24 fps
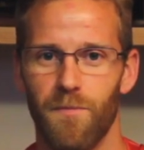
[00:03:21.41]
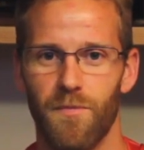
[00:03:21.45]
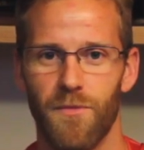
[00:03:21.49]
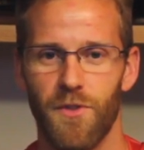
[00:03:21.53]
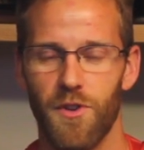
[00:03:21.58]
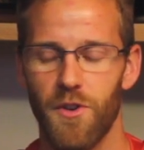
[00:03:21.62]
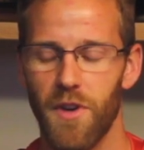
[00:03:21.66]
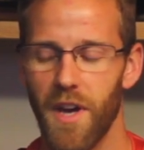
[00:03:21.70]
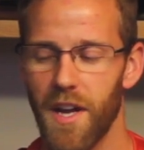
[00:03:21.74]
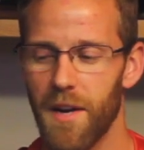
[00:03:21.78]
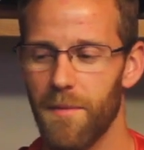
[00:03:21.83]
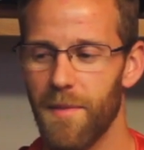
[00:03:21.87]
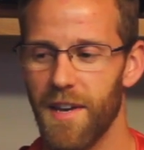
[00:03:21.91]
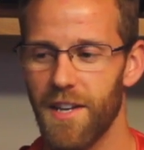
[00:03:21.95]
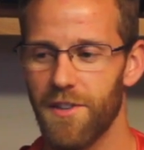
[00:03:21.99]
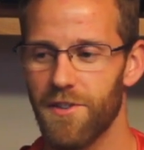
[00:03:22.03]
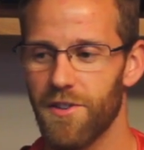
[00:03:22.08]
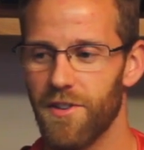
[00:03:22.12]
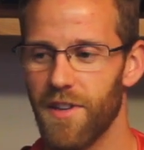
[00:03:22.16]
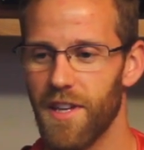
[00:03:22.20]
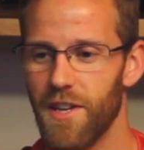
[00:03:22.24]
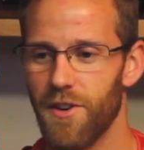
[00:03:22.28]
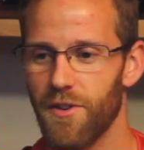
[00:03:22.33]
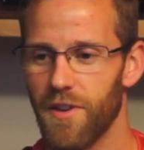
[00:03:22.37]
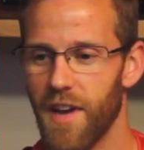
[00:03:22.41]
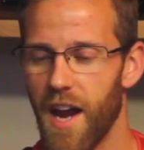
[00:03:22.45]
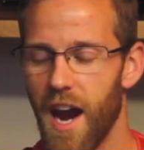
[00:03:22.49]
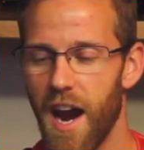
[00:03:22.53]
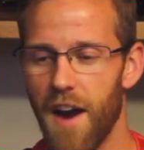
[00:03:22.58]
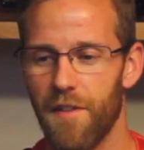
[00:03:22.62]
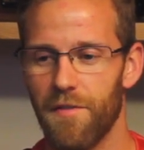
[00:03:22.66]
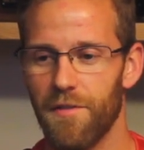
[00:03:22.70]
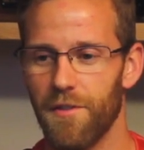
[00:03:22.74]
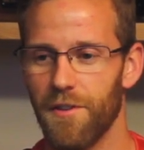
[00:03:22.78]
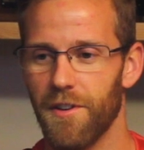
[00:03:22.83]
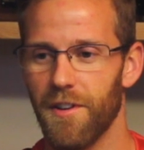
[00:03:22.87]
So you got to make sure that you're
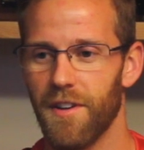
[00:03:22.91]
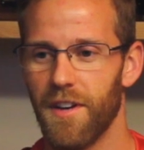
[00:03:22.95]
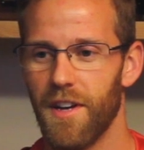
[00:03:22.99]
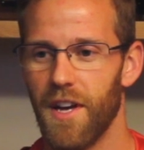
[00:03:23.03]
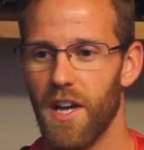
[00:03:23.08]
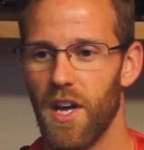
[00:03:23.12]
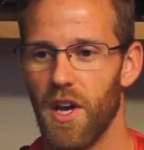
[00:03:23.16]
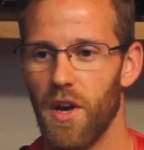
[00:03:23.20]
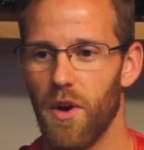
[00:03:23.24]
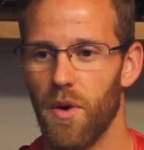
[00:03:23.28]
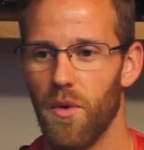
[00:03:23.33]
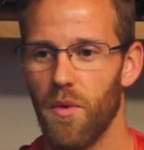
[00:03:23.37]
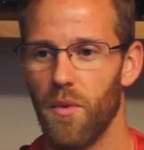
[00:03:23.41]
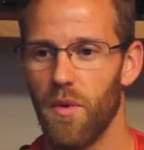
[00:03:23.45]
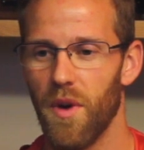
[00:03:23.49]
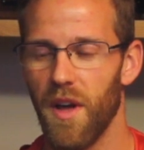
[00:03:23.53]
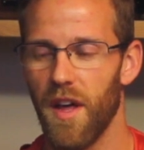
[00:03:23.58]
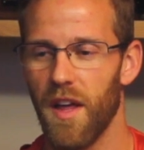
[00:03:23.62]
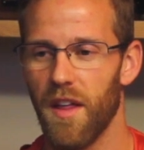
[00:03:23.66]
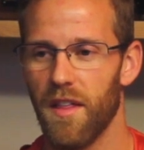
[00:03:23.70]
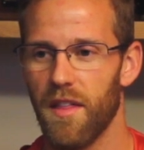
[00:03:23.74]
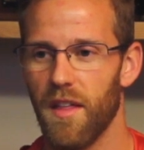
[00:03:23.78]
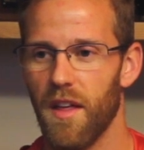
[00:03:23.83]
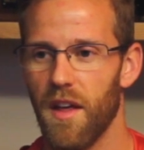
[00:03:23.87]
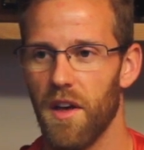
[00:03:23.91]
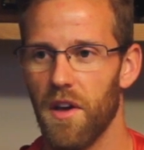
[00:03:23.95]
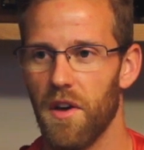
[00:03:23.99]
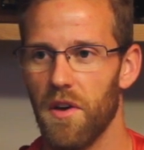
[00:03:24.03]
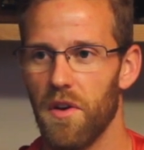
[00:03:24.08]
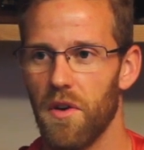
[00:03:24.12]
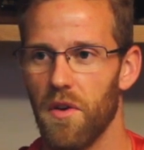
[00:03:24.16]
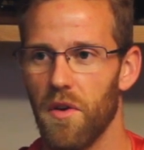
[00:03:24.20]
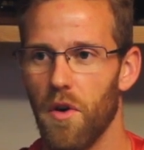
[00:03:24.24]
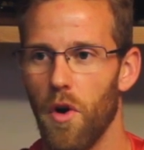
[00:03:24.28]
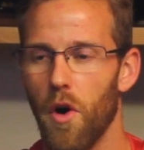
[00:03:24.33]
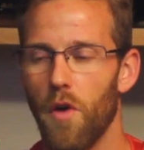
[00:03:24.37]
careful with
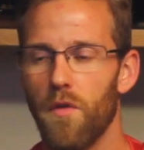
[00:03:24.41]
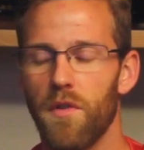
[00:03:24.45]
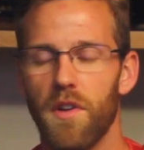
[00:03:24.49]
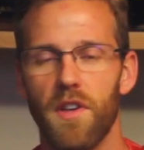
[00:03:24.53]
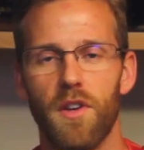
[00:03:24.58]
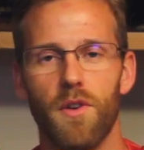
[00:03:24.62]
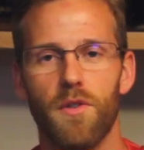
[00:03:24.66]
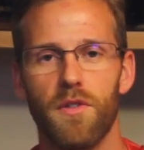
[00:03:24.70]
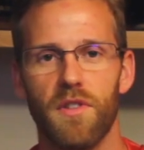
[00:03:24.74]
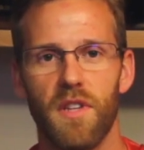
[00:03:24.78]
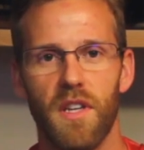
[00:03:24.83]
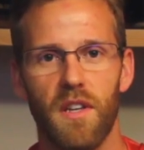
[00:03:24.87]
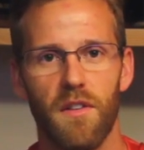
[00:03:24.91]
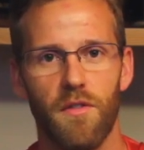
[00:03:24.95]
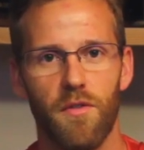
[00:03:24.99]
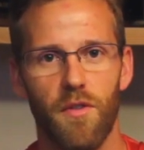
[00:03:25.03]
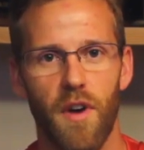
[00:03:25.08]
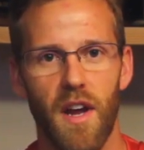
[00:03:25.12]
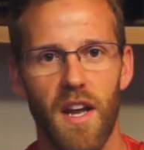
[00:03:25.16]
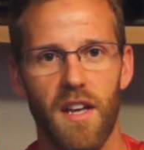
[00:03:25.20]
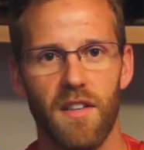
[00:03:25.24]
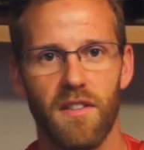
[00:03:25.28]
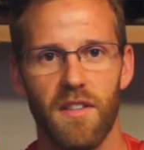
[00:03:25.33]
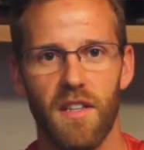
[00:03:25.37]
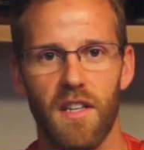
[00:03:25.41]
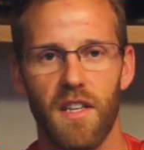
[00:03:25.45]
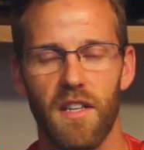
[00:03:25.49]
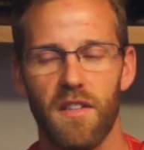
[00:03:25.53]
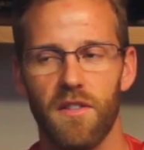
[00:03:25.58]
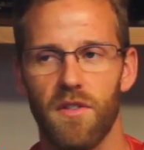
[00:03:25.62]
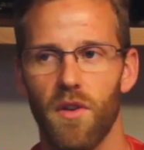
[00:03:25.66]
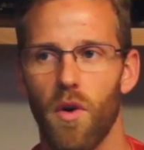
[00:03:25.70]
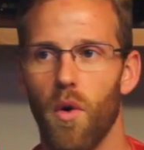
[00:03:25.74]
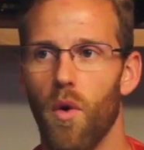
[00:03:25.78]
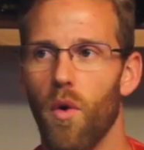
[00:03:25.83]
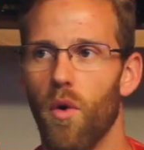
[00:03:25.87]
overusing
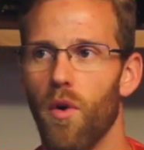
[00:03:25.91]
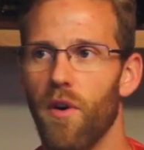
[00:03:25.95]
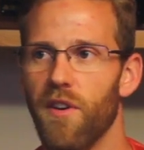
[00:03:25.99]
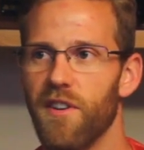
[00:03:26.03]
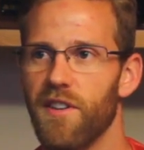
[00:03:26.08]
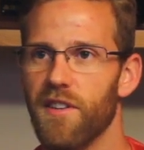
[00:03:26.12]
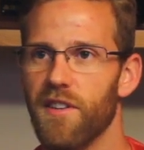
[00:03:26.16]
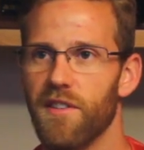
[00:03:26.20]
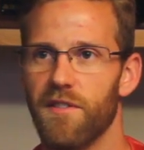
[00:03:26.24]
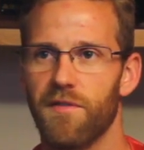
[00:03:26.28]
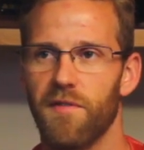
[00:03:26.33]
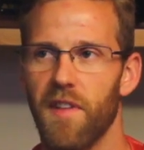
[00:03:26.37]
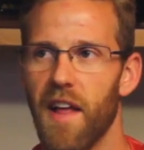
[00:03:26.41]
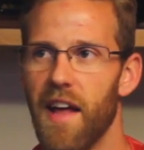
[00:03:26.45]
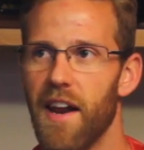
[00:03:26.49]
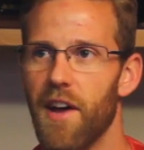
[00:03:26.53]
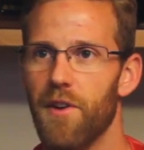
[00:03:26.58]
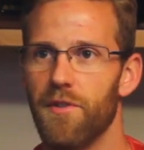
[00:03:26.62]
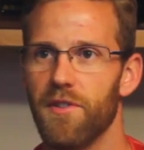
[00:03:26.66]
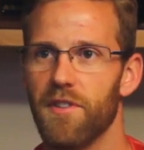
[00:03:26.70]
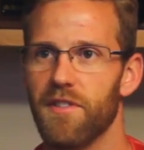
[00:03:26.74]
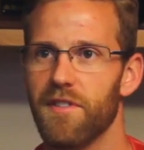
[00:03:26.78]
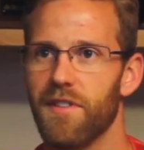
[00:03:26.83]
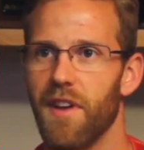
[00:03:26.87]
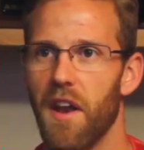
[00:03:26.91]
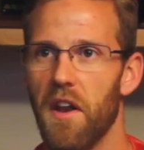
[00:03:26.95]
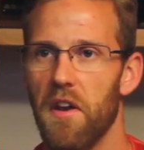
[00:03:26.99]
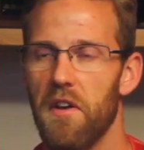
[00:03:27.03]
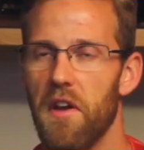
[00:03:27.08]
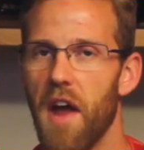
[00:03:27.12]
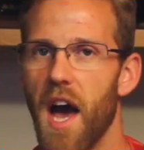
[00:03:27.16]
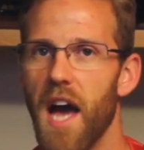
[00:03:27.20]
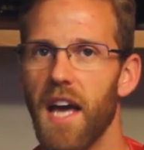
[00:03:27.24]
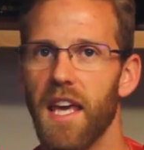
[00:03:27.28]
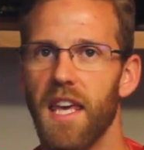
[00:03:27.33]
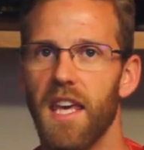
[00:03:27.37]
phrases or just flat out just
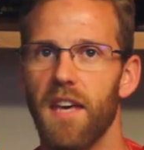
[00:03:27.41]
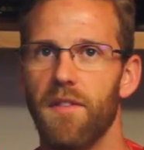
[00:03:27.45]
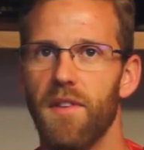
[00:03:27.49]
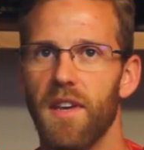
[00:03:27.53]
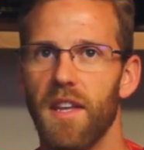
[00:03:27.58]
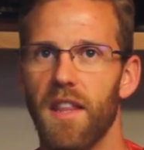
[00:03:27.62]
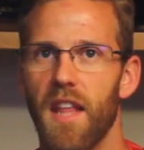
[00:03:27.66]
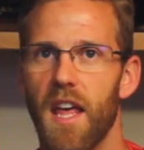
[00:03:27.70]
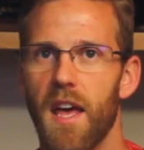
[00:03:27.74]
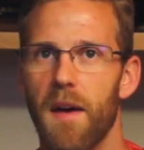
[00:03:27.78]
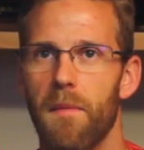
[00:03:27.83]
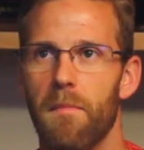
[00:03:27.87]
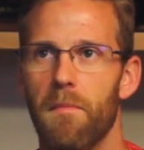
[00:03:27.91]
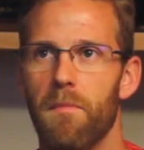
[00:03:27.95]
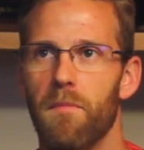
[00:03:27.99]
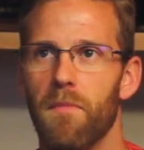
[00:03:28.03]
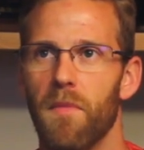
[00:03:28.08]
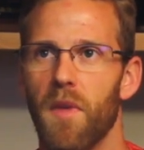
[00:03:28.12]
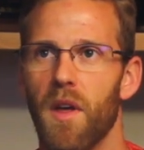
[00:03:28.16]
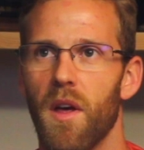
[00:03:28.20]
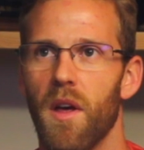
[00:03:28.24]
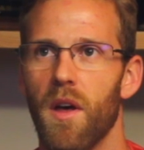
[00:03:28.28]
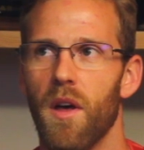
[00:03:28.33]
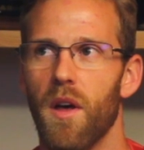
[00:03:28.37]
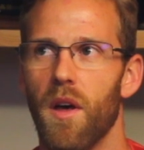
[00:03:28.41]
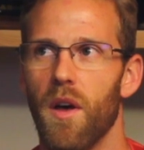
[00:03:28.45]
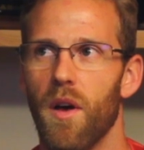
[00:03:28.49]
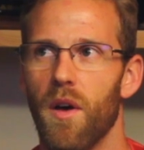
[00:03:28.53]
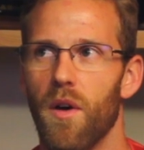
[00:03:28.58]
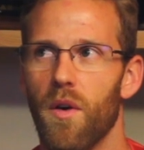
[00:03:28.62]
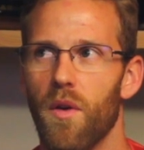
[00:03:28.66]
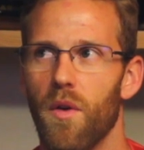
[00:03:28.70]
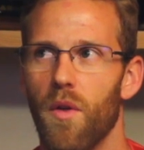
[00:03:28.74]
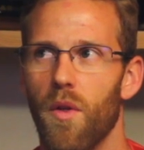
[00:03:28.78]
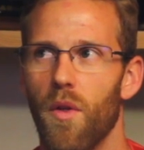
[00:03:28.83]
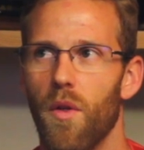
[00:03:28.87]
not giving them
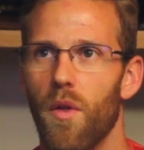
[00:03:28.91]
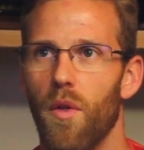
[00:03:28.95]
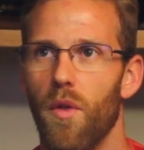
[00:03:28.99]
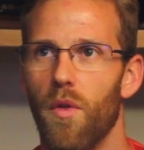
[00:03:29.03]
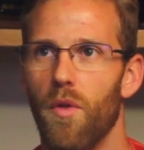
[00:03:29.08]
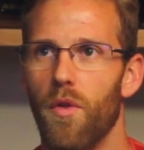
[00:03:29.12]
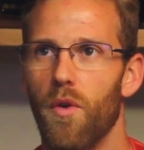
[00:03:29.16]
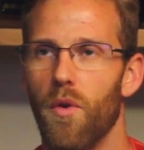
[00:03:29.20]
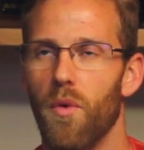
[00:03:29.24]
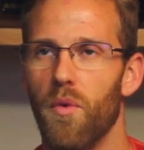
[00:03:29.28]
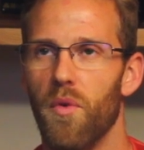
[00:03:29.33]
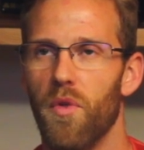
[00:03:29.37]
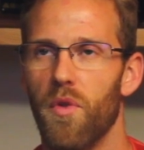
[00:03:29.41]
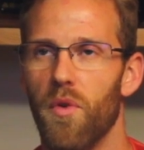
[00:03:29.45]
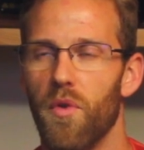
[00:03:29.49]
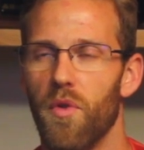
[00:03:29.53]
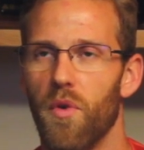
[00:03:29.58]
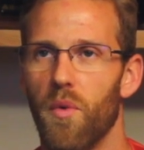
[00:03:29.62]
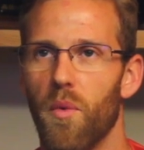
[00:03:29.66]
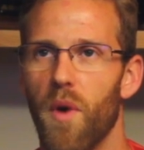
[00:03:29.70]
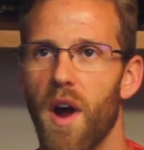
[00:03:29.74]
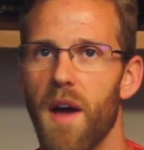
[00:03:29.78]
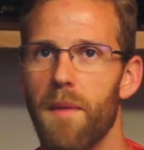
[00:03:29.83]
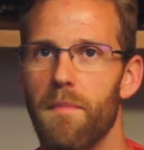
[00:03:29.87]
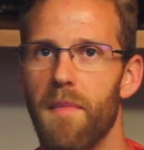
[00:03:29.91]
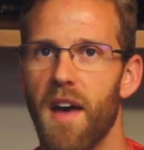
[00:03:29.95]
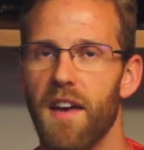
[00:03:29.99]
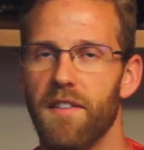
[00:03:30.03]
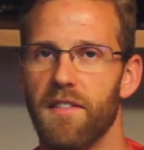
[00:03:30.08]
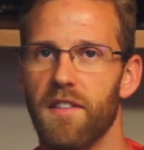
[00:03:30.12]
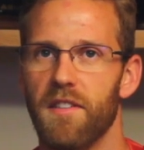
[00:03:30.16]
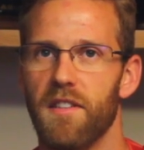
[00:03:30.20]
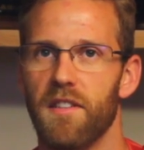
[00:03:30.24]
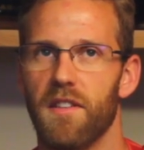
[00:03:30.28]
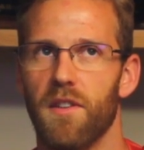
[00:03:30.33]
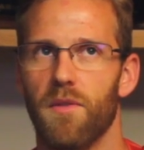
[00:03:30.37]
the right
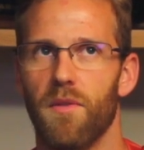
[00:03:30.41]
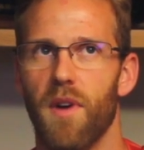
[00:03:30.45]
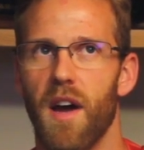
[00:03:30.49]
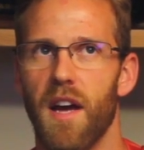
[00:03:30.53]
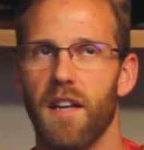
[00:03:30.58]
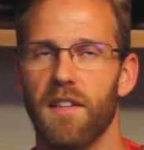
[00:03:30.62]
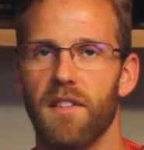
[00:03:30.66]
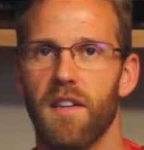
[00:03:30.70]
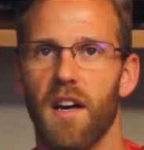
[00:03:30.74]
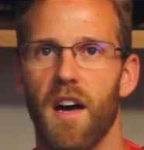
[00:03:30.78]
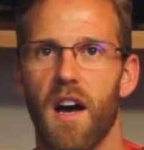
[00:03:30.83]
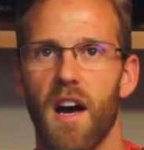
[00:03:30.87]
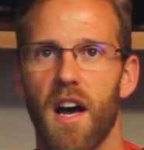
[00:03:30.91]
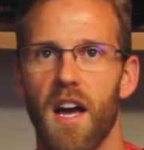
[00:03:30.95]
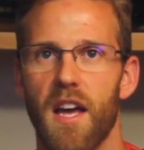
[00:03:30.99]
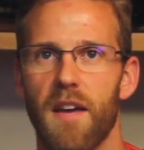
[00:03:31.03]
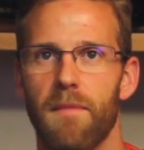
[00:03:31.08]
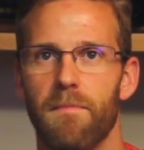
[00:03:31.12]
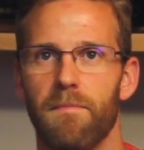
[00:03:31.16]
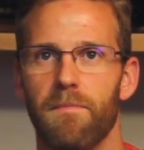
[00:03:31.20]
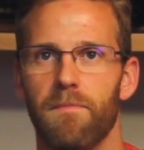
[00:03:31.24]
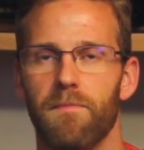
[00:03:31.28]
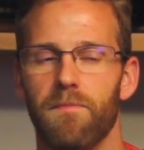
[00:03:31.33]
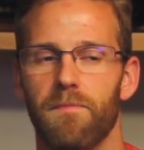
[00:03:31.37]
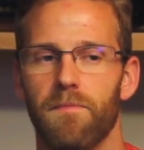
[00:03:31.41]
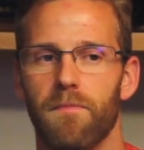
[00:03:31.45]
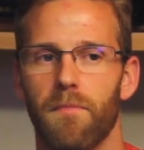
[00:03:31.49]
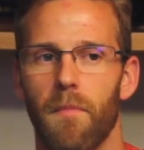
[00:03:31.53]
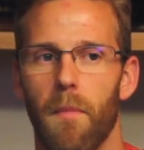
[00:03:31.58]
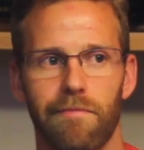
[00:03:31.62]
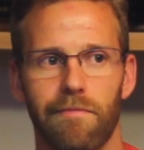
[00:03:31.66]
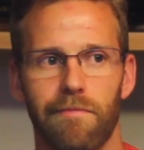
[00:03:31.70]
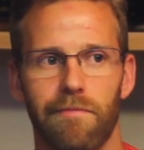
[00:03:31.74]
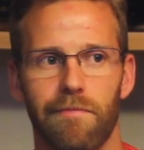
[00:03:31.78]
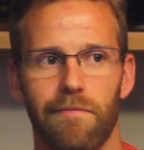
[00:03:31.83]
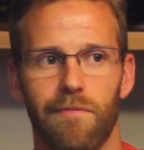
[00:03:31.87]
message at the right time,
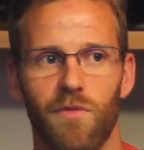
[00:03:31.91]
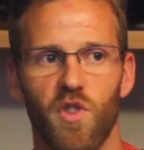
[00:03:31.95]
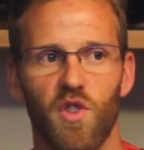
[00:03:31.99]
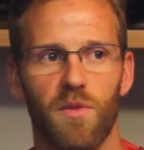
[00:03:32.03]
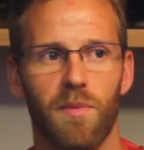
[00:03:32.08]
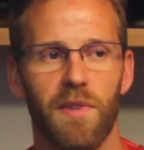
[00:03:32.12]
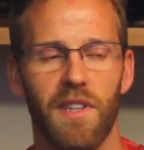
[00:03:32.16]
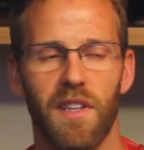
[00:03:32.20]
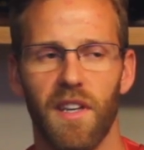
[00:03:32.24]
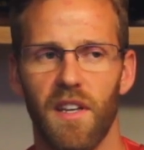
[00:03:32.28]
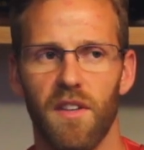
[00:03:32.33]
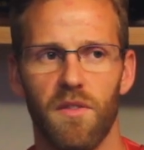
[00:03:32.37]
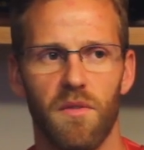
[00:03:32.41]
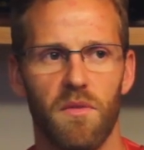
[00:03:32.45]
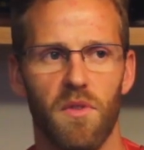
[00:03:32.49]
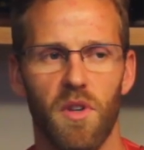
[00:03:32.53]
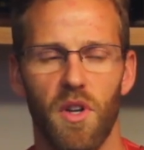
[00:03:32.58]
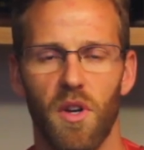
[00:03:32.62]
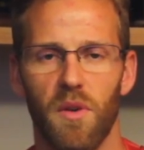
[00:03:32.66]
just because